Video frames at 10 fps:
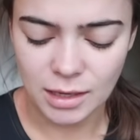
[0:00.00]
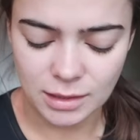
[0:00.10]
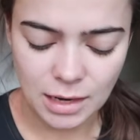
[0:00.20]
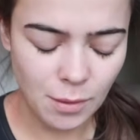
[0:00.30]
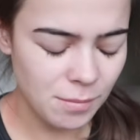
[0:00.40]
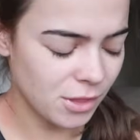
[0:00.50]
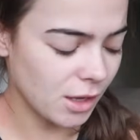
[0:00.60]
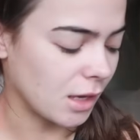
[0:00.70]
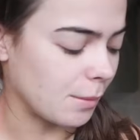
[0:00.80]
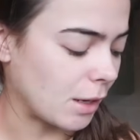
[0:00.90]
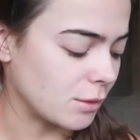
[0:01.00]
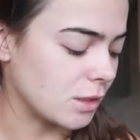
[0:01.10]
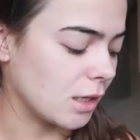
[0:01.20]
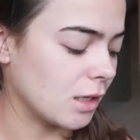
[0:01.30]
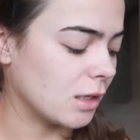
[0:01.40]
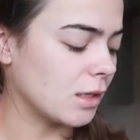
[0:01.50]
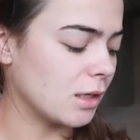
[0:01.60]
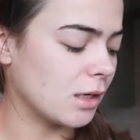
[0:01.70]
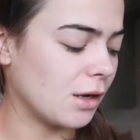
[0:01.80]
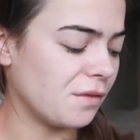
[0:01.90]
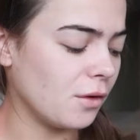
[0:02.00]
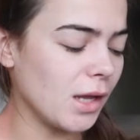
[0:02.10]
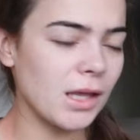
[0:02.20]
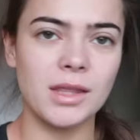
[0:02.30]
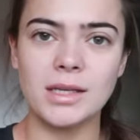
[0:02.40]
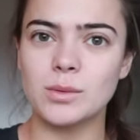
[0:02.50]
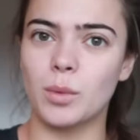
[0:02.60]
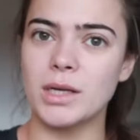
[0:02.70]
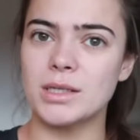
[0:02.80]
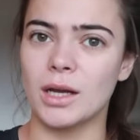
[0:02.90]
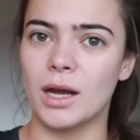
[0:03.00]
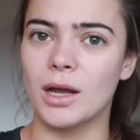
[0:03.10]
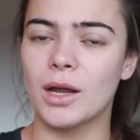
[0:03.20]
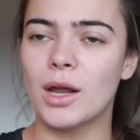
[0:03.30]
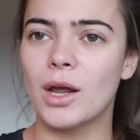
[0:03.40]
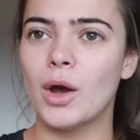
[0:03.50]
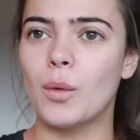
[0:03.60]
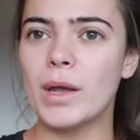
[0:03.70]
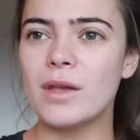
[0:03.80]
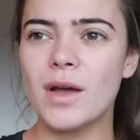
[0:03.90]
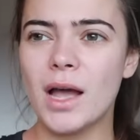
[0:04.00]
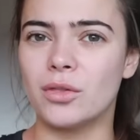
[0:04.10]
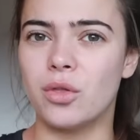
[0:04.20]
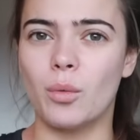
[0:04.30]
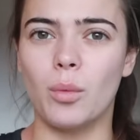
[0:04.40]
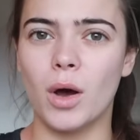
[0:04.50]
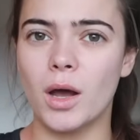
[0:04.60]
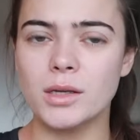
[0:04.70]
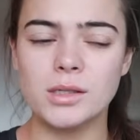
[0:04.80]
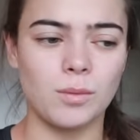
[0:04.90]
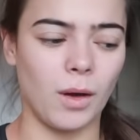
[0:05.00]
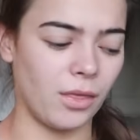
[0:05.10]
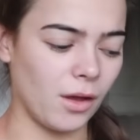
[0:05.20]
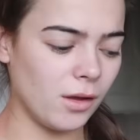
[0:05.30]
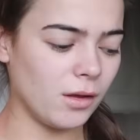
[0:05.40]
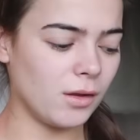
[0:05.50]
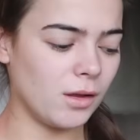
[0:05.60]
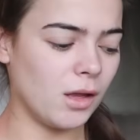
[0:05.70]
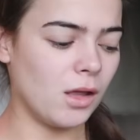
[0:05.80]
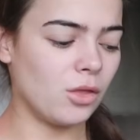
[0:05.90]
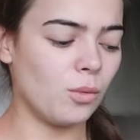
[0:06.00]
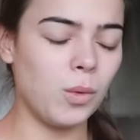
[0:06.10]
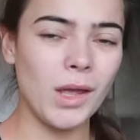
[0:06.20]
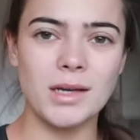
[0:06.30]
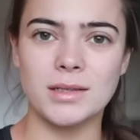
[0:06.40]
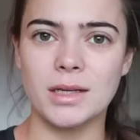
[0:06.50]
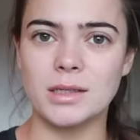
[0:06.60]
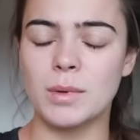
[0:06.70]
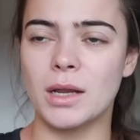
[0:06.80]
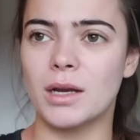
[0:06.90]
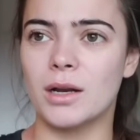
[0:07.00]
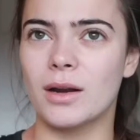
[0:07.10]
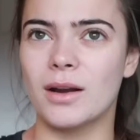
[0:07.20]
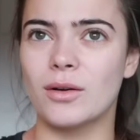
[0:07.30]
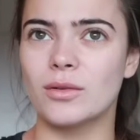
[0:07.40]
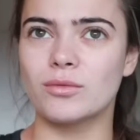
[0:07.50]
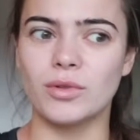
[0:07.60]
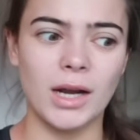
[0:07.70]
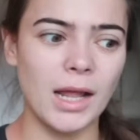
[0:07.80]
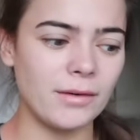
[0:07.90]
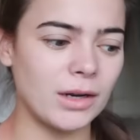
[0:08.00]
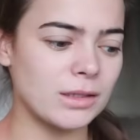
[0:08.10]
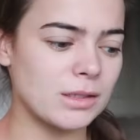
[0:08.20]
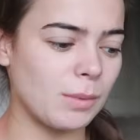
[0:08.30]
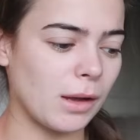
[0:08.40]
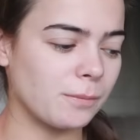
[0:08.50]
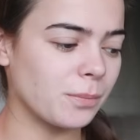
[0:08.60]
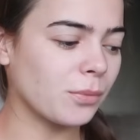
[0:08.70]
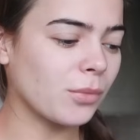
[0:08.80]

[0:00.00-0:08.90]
now I'm thinking about it, I feel like this winter we've had the worst weather. The wind has been relentless, but